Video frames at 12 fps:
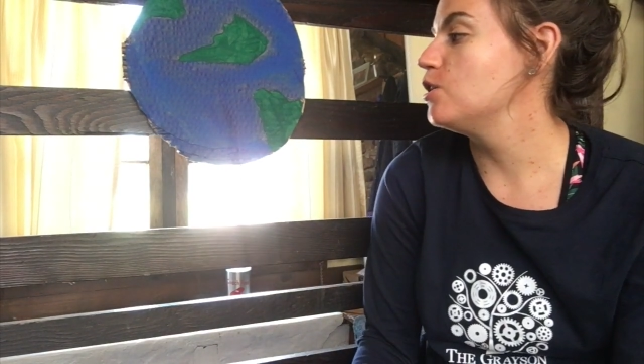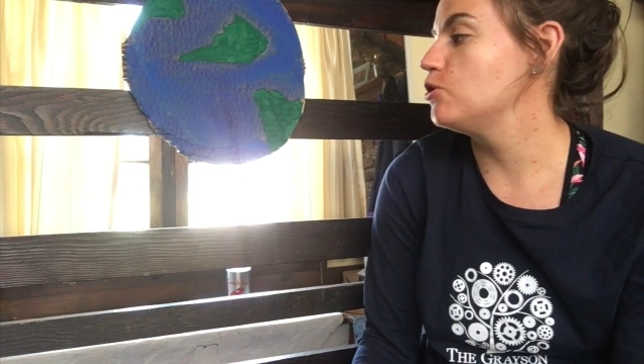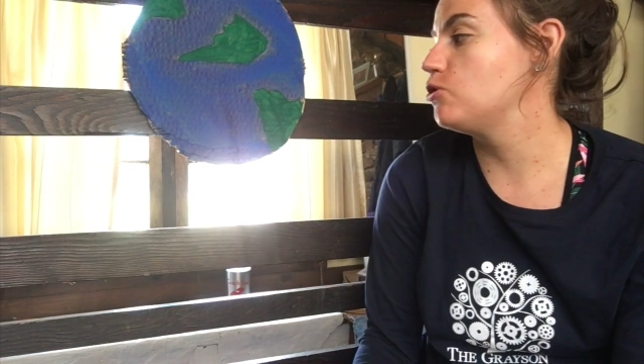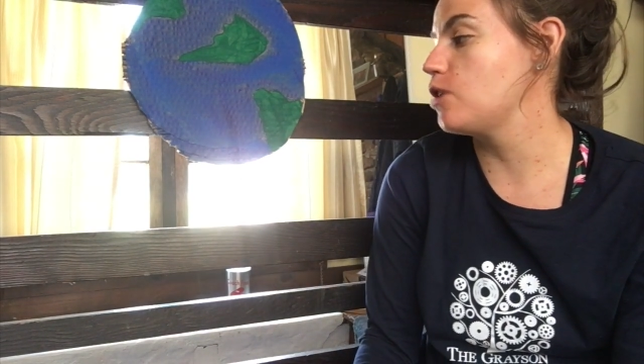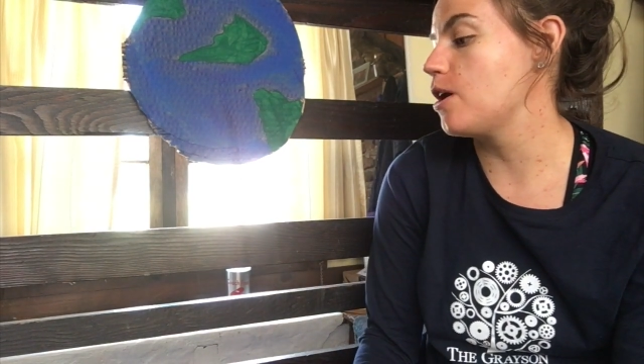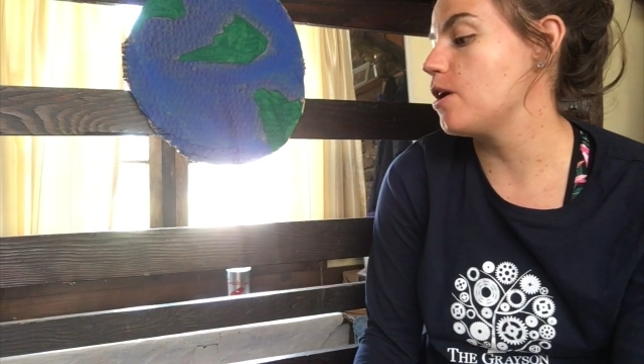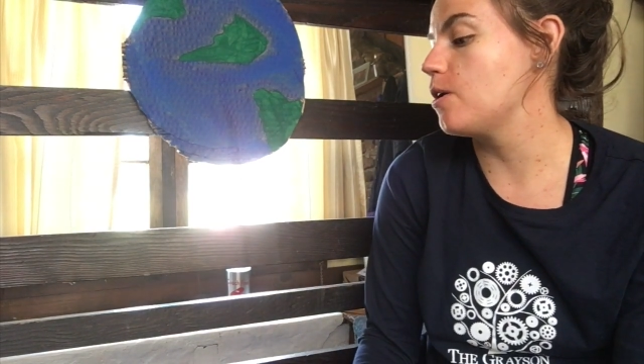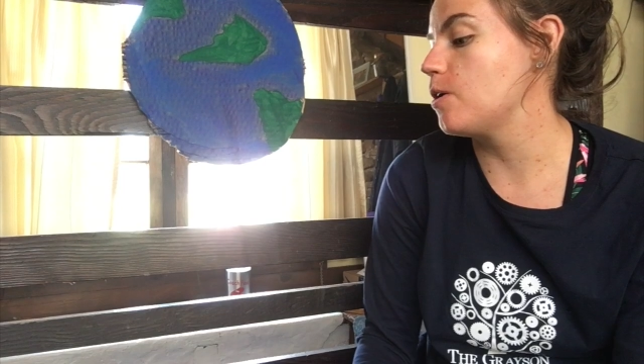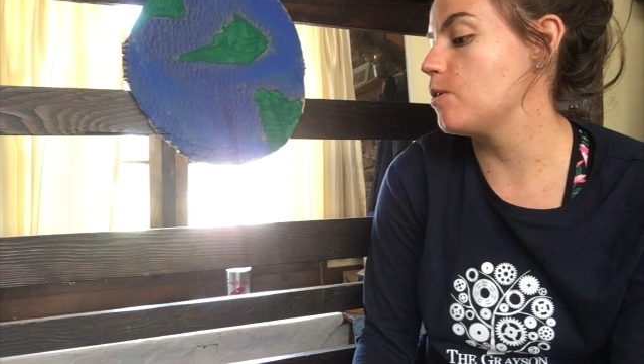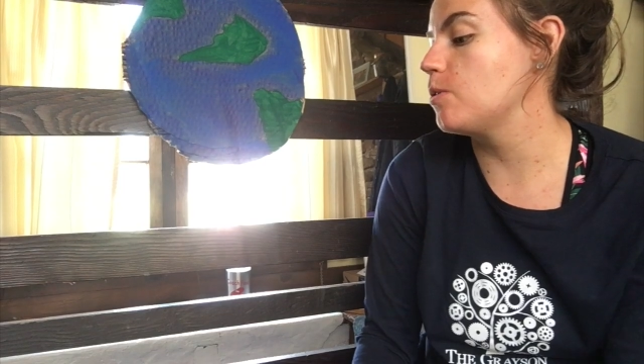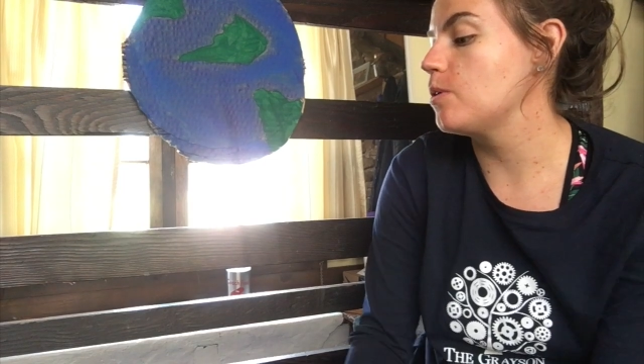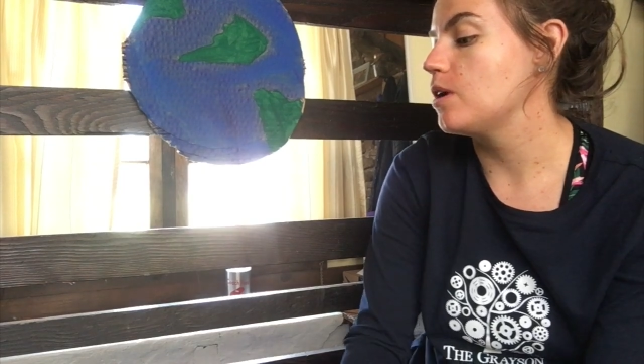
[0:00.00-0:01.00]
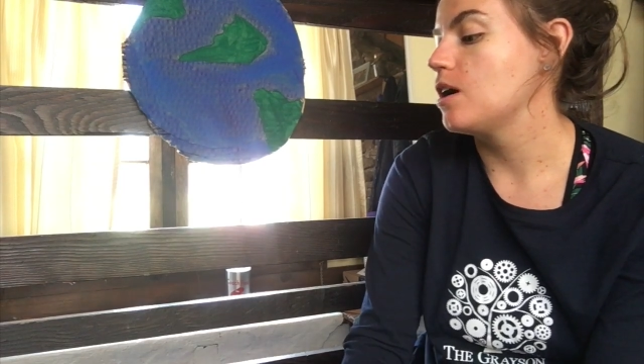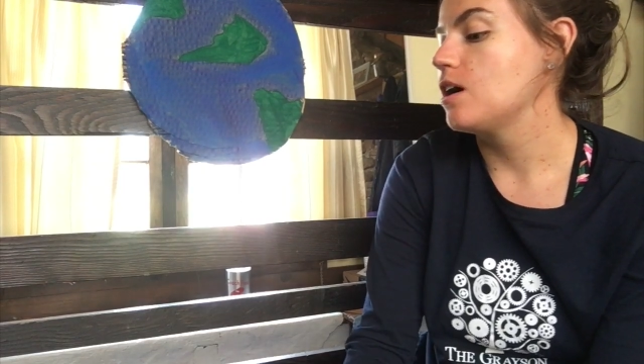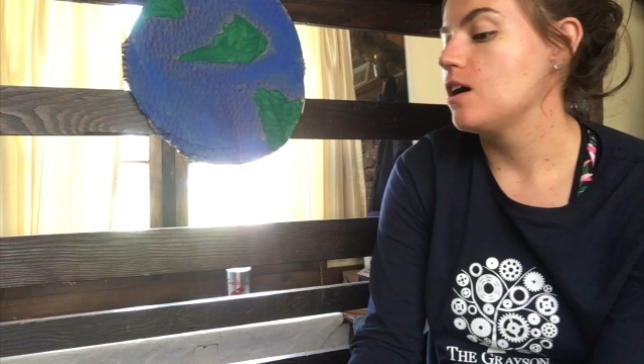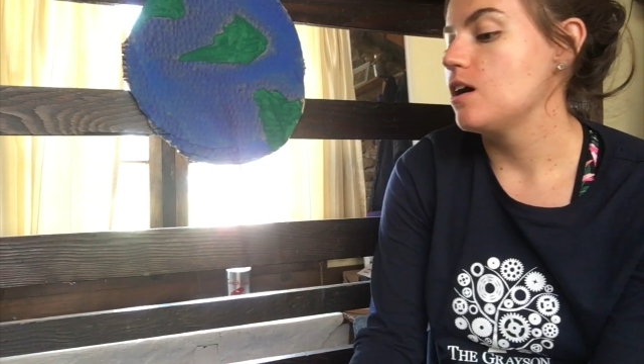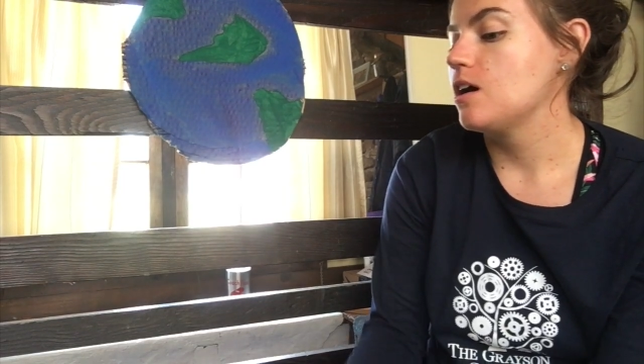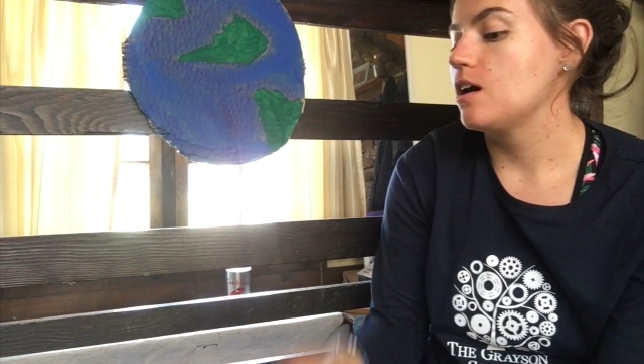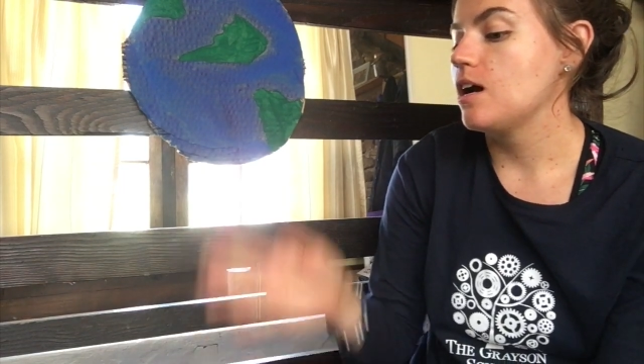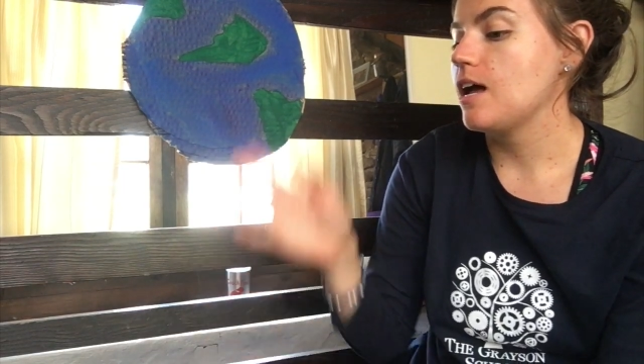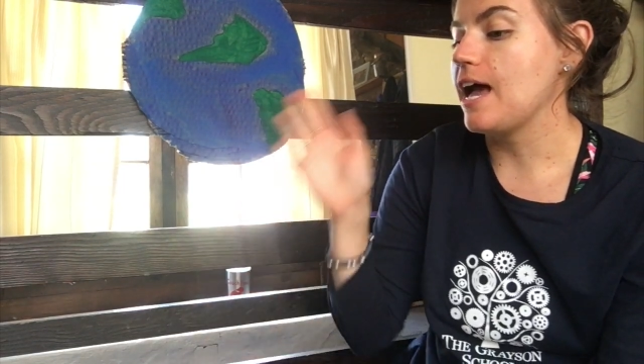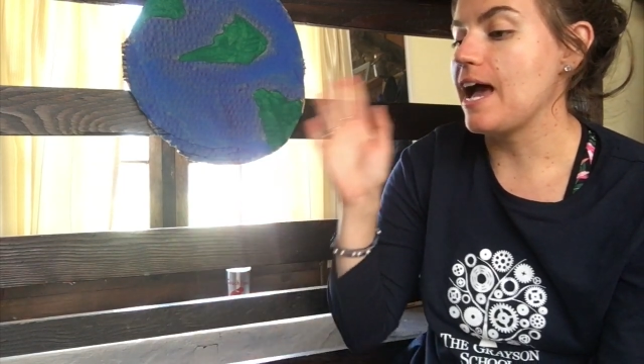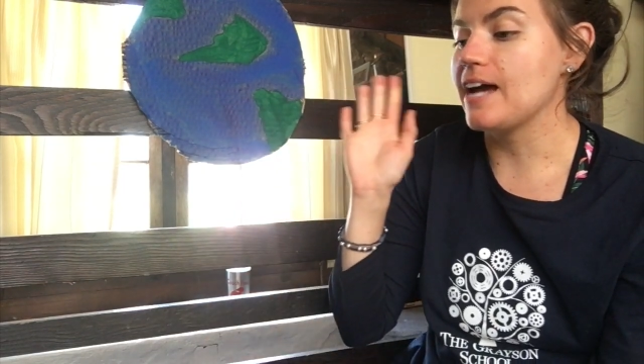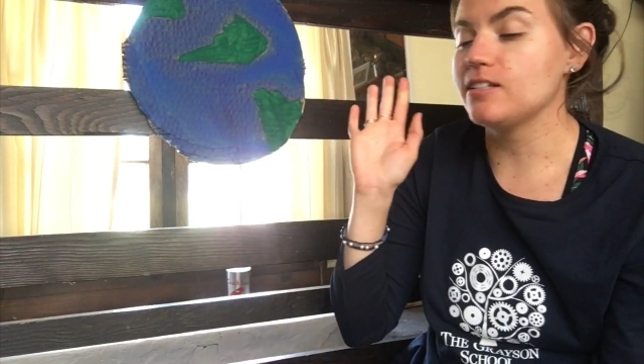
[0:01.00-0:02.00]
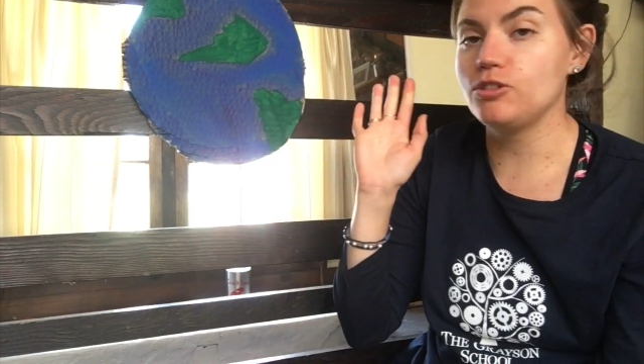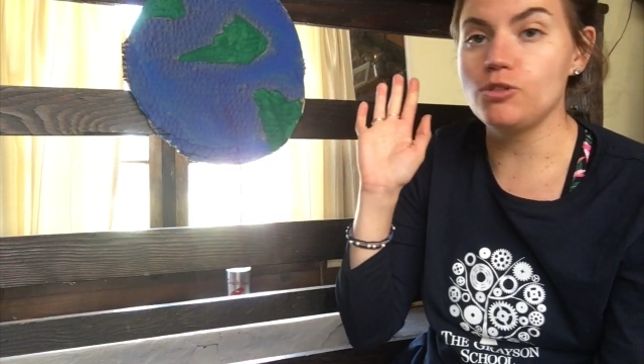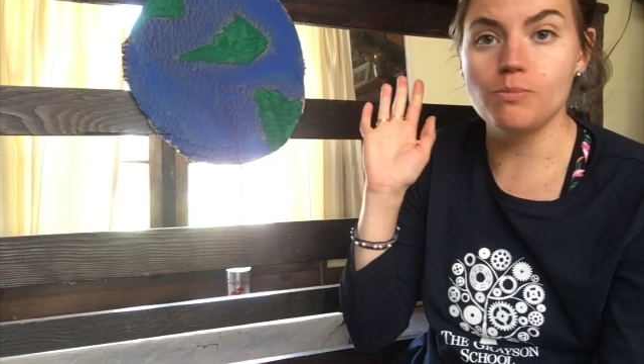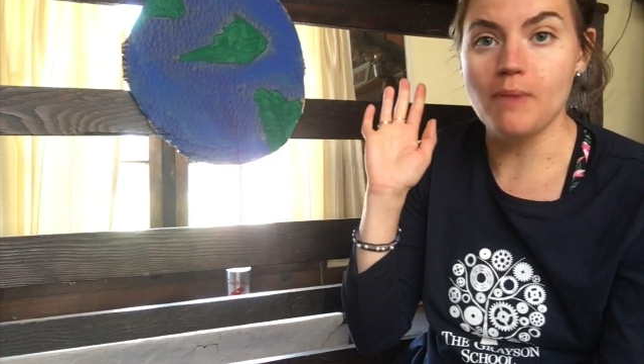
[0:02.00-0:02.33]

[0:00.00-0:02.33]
So as you